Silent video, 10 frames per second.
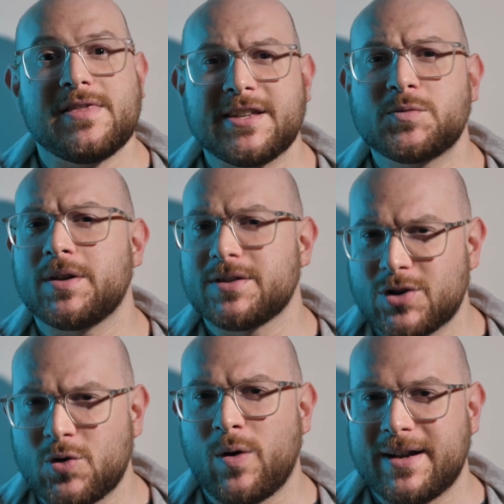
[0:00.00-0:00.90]
This one's
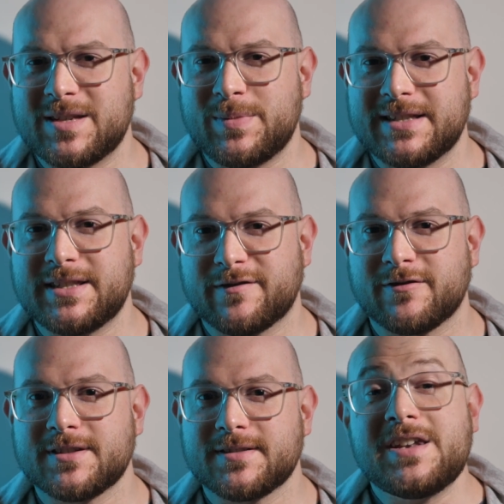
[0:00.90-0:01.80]
quite a bit
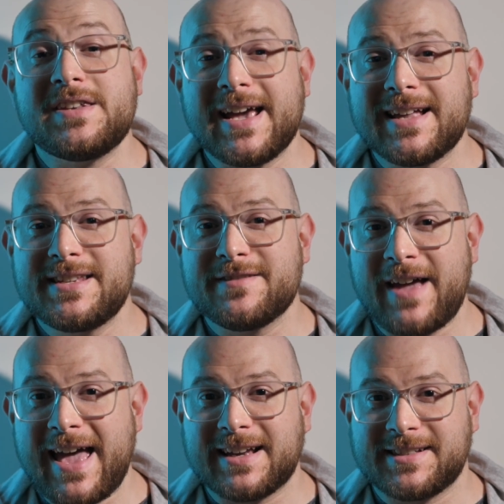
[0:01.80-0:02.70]
different. The
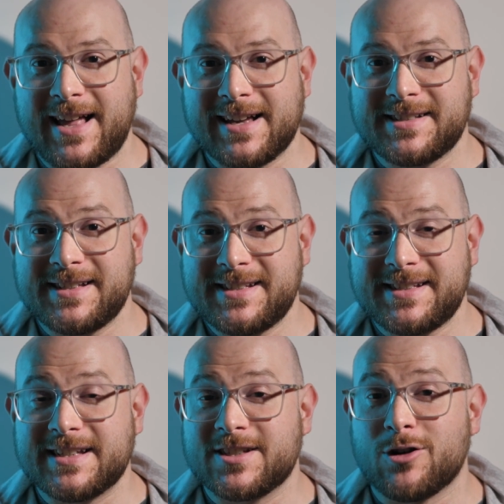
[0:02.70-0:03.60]
negative
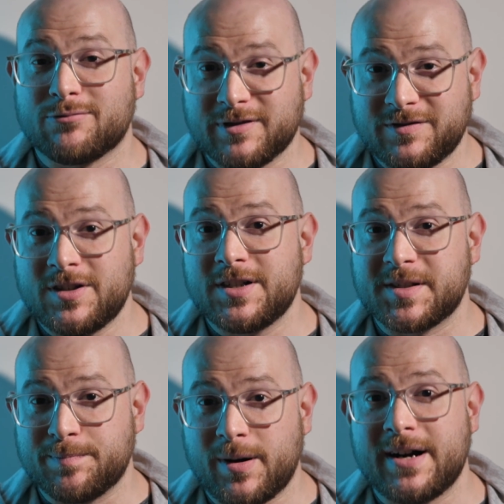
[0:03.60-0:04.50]
x-axis is our
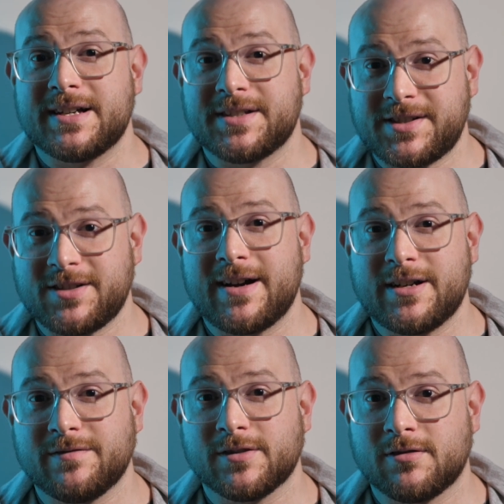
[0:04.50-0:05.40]
reverse bias side
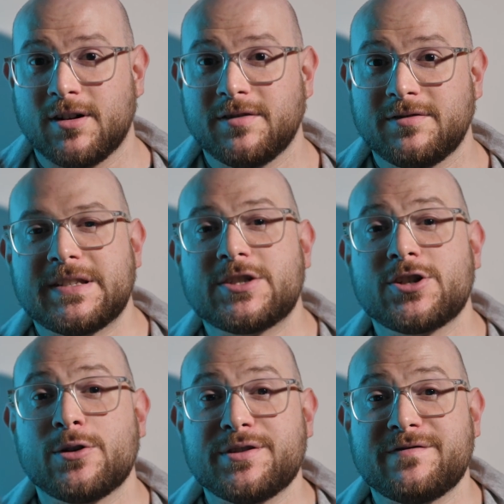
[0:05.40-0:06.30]
of the graph. This
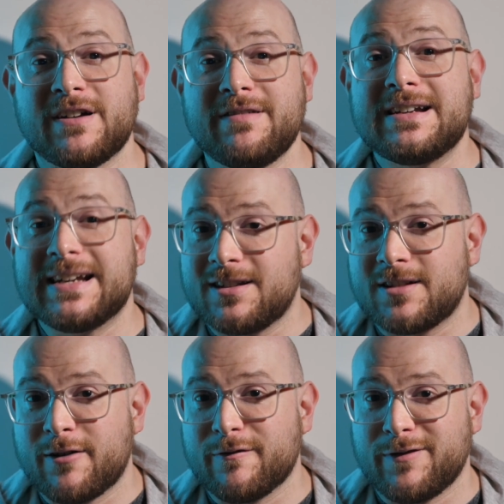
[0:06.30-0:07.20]
shows very little
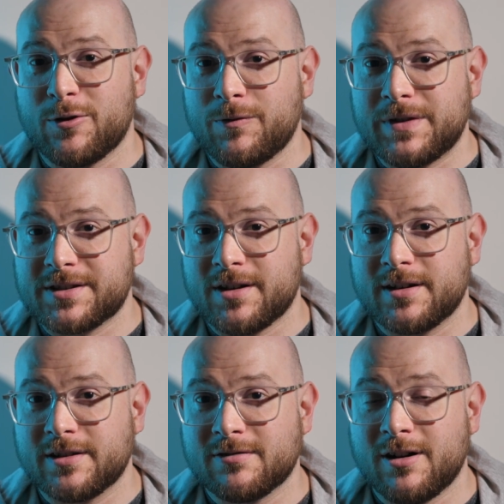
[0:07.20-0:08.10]
current flow on this side
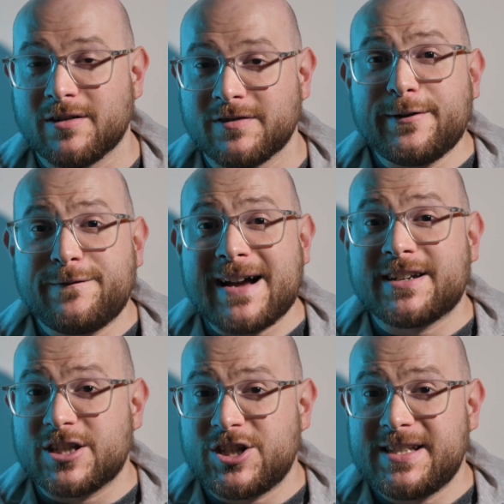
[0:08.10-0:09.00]
of the graph. In fact,
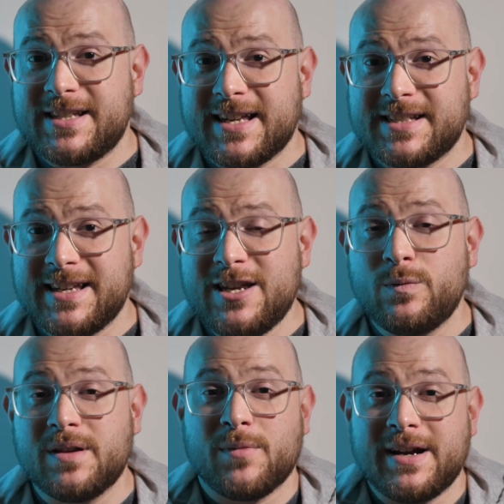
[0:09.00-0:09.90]
at GCSE,
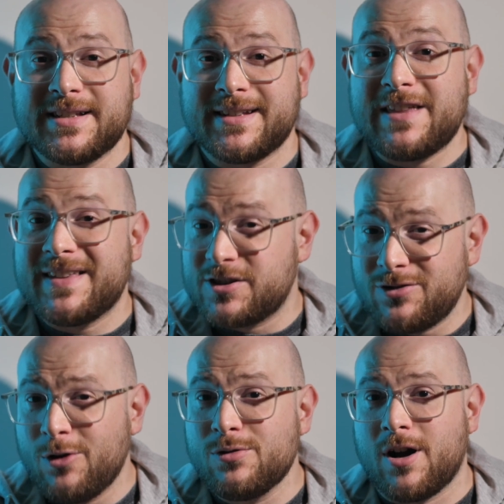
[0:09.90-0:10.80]
we might say there's
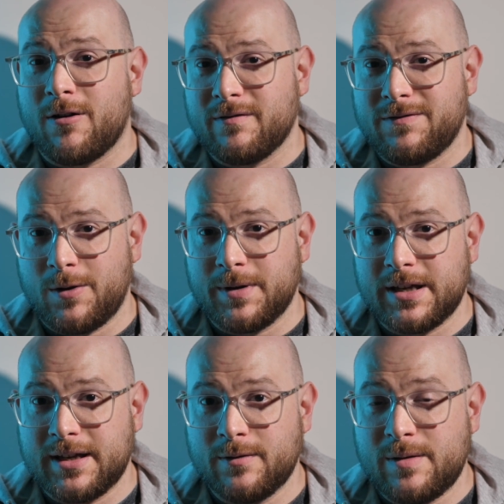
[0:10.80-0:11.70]
no current flowing
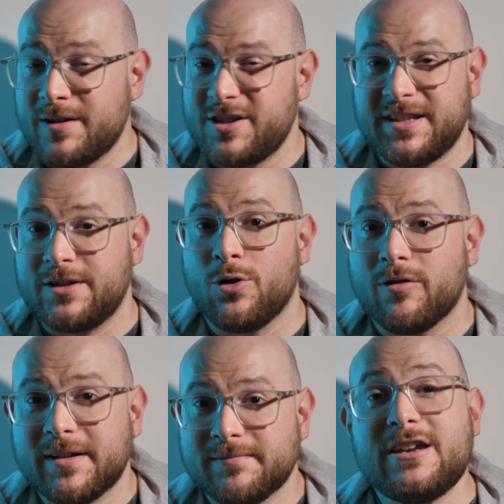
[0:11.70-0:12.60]
here. We might just ignore
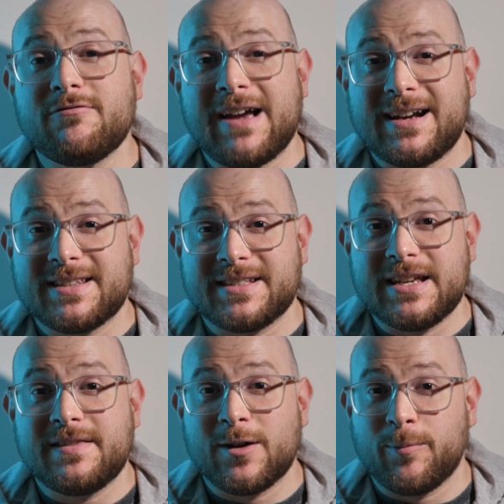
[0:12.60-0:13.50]
it. In
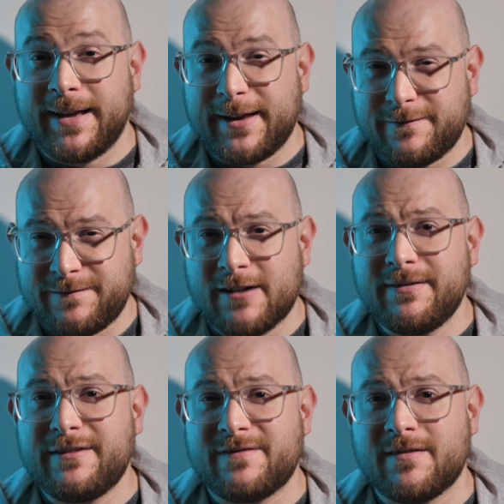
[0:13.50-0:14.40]
reality, there will be a
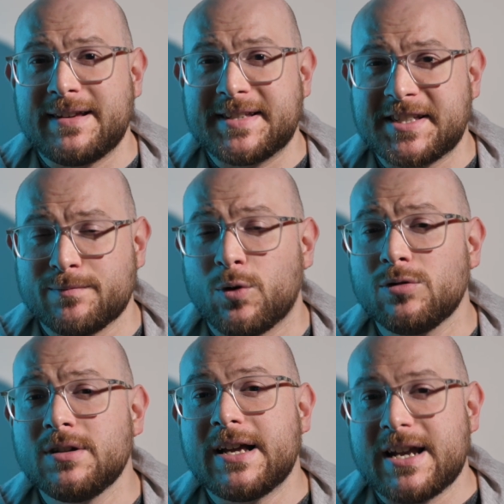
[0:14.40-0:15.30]
very, very
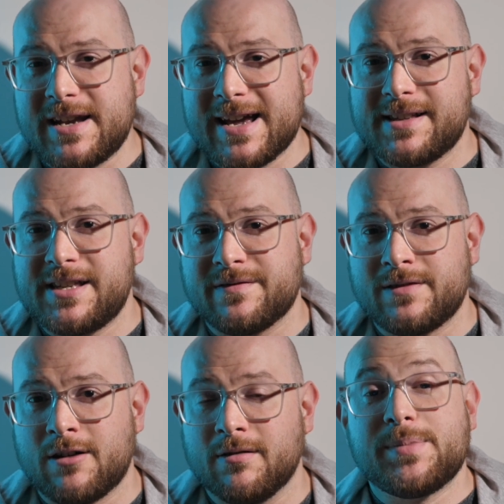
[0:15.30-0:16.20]
small negative
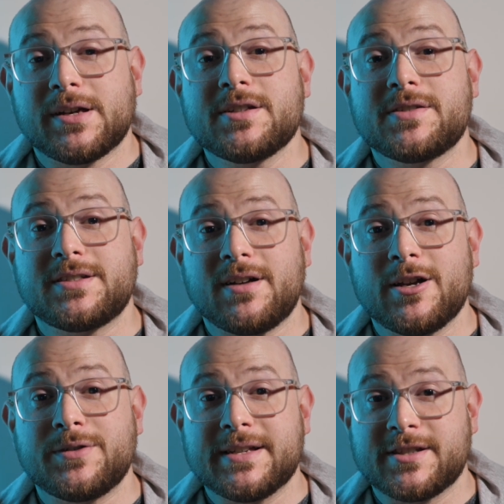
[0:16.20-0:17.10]
current. Because the
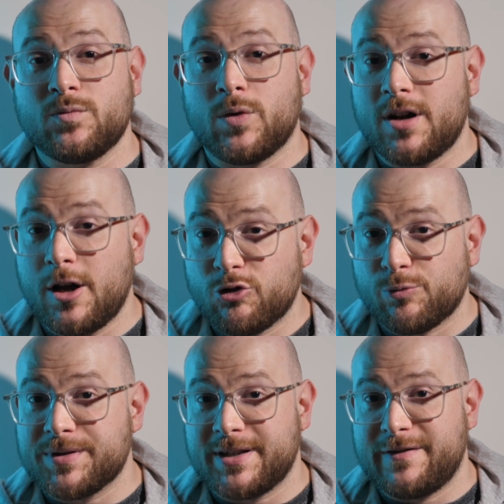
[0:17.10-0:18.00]
diode isn't
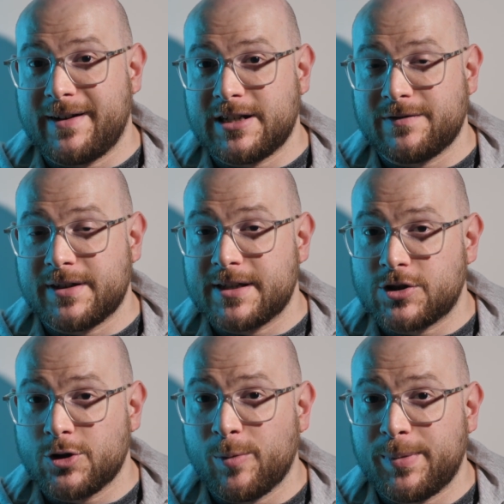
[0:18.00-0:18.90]
100% effective at its
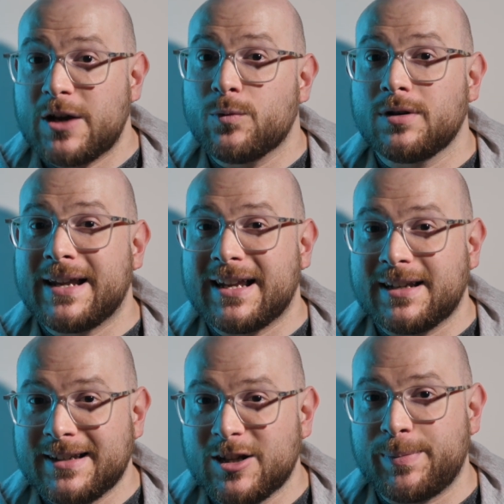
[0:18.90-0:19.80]
job, it will let a
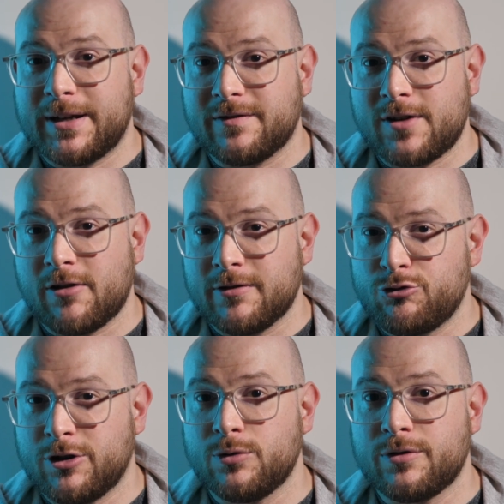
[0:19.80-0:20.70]
little bit of current
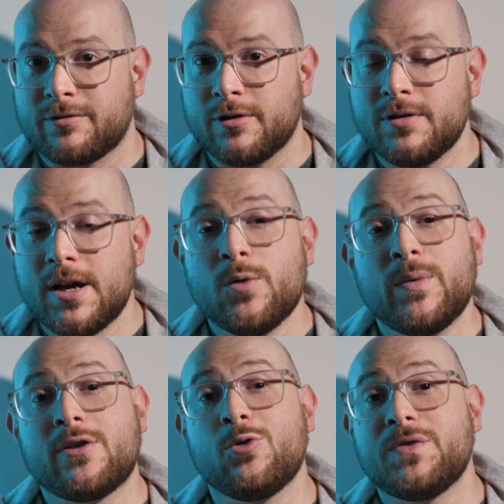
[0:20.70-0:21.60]
trickle through.
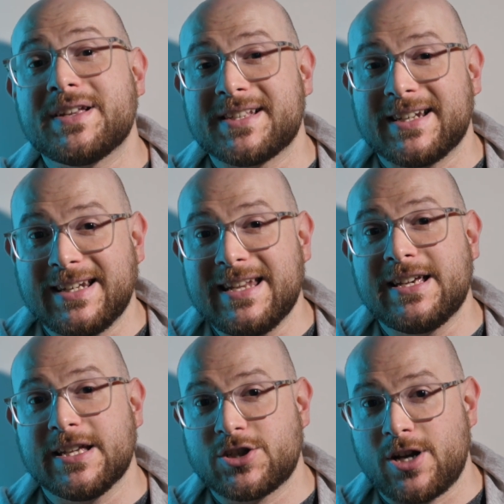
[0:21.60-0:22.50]
We call this
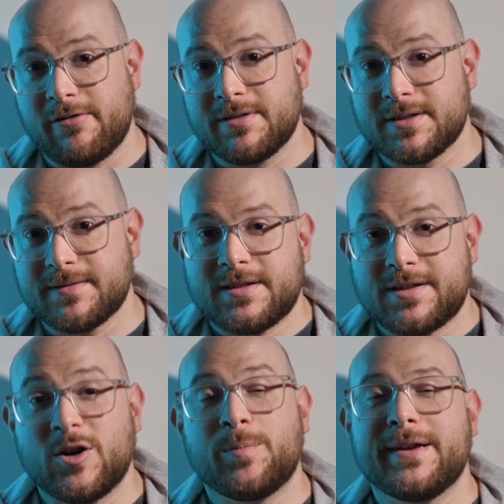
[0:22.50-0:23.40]
leakage current.
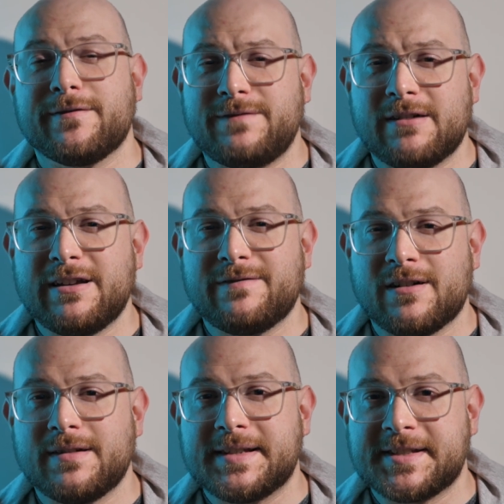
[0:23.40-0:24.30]
So there'll be a very,
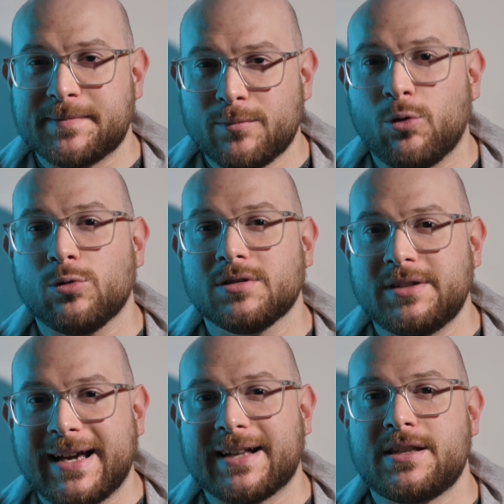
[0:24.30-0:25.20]
very small
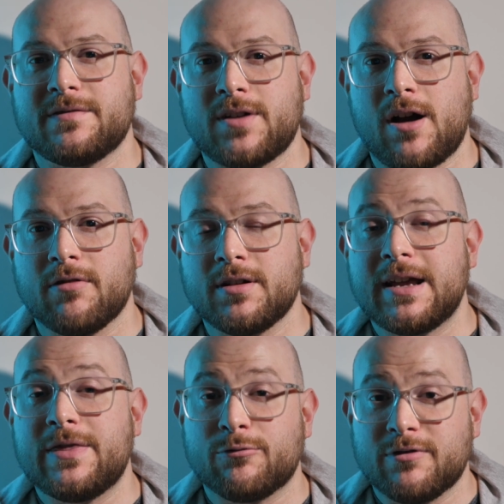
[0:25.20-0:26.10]
negative current
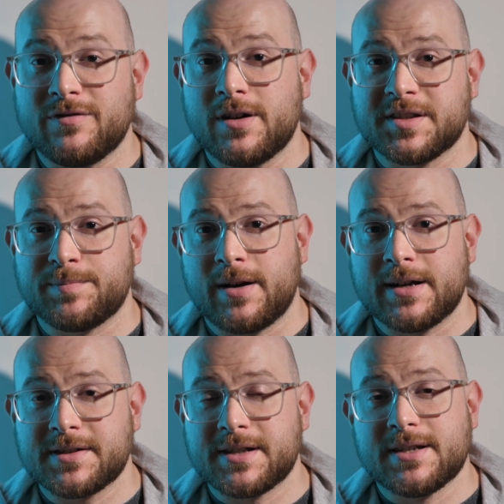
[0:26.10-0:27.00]
in the reverse
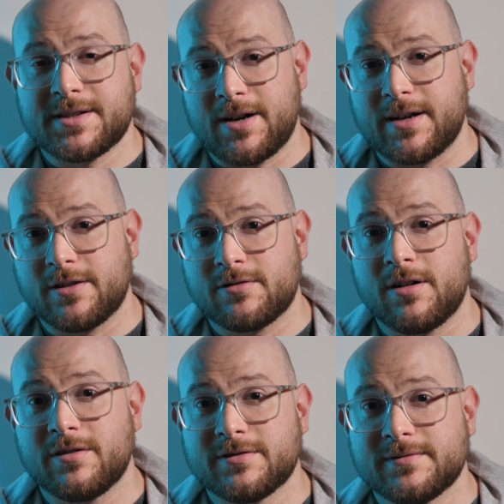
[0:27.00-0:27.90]
bias side of the
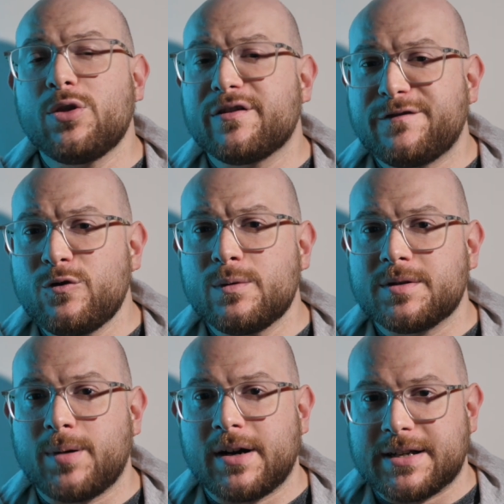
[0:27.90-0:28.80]
graph. On the
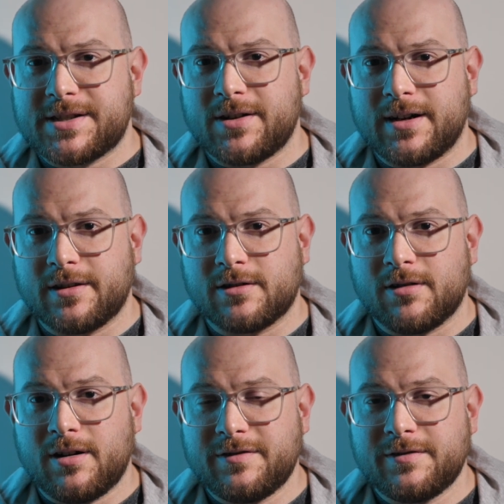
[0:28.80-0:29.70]
forward bias side of the
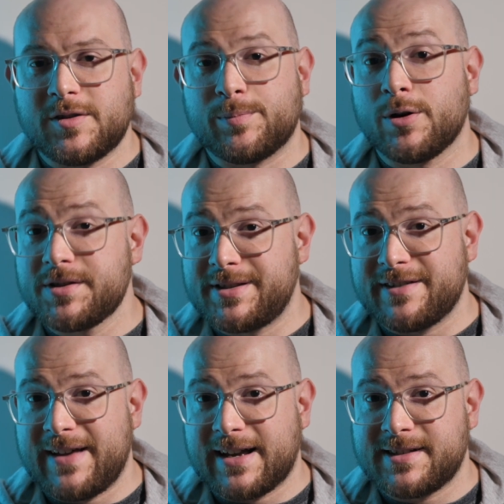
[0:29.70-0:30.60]
graph, the
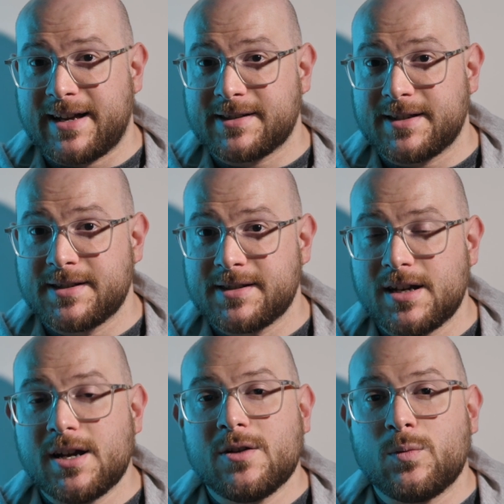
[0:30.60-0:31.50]
positive x-axis,
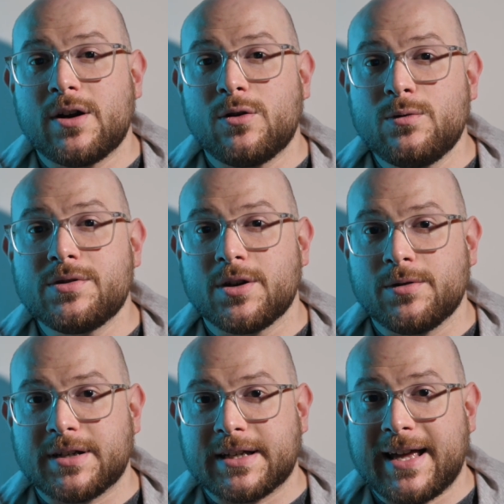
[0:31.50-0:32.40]
we're also
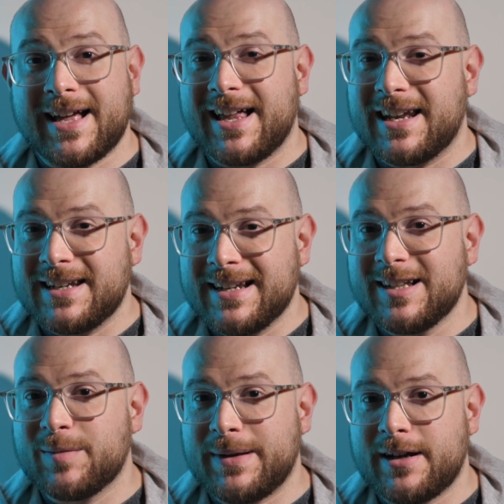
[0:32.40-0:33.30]
going to get a
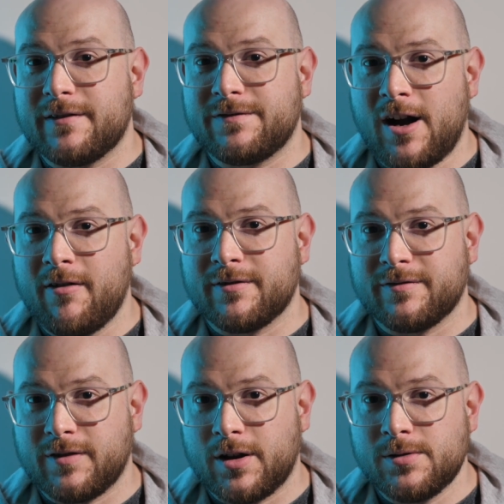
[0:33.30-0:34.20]
little bit of current
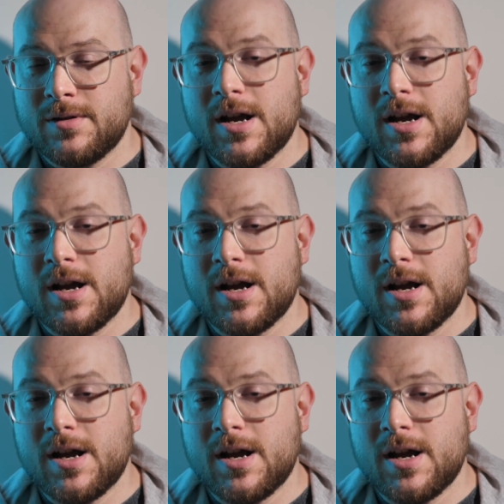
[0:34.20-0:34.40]
flow